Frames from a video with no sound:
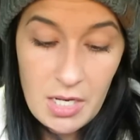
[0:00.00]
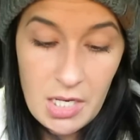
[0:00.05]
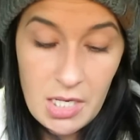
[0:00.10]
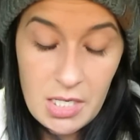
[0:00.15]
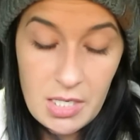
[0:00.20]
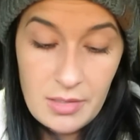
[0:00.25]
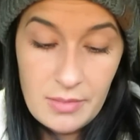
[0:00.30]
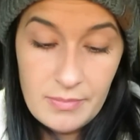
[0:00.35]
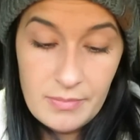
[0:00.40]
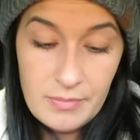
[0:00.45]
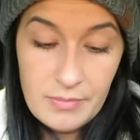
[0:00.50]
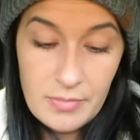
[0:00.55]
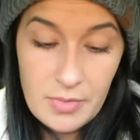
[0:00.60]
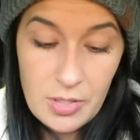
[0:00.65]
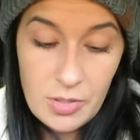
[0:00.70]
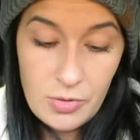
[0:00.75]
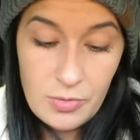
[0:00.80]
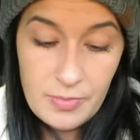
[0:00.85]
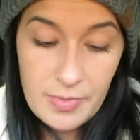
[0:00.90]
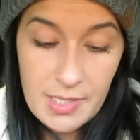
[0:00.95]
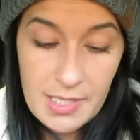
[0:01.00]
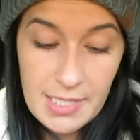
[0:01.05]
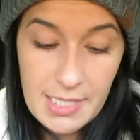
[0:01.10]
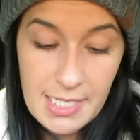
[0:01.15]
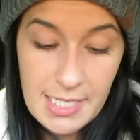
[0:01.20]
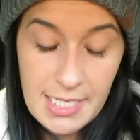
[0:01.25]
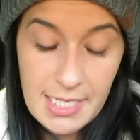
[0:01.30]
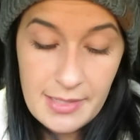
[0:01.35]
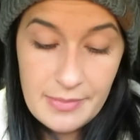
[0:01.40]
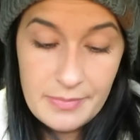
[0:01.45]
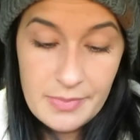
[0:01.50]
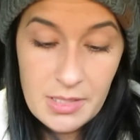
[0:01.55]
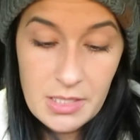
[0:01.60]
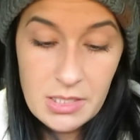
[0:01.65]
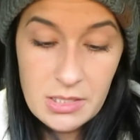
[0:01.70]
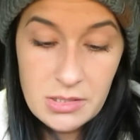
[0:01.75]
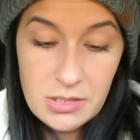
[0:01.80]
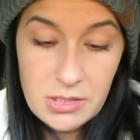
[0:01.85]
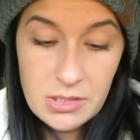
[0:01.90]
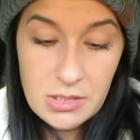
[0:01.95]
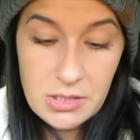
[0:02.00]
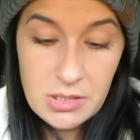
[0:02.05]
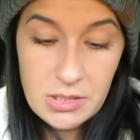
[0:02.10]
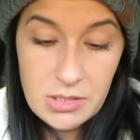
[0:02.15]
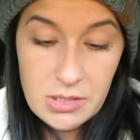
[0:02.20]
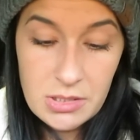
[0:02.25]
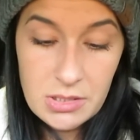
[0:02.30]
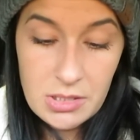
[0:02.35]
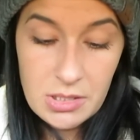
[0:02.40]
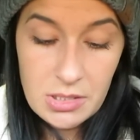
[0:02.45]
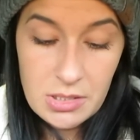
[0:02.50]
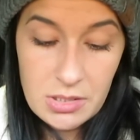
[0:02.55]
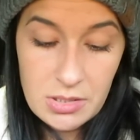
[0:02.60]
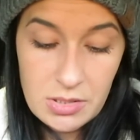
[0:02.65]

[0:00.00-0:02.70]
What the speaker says: And I'm hoping that happens.